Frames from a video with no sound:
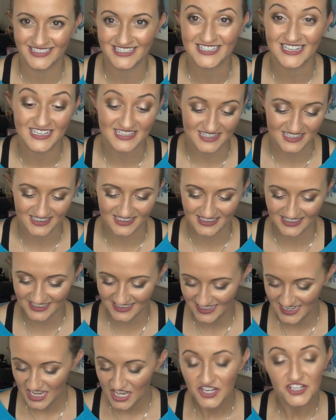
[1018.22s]
Is that
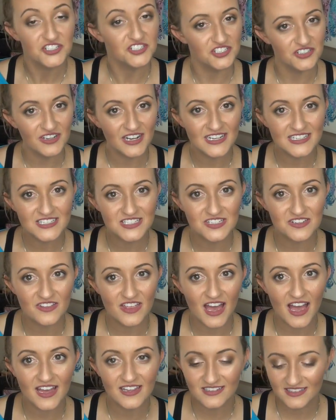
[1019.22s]
silly? Do you guys do
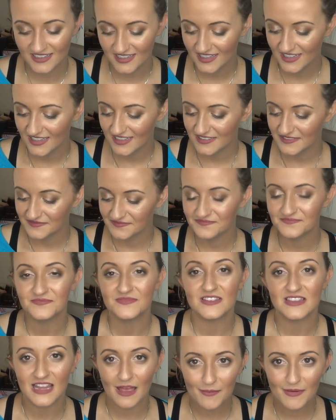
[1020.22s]
that?
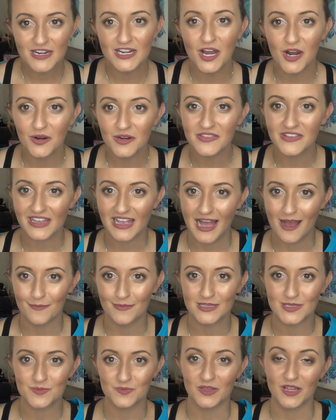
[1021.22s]
Let me know in the
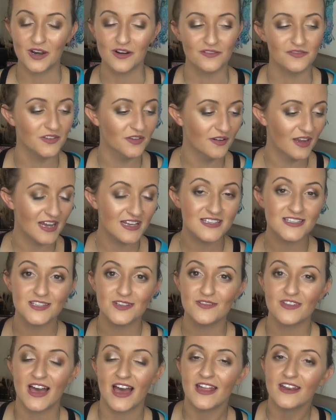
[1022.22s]
comments below if you guys
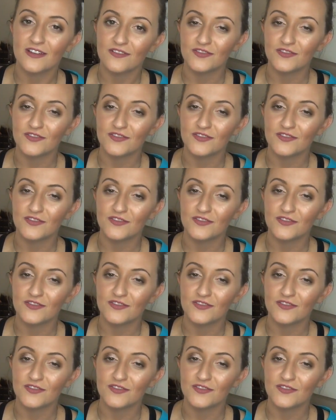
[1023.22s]
do that.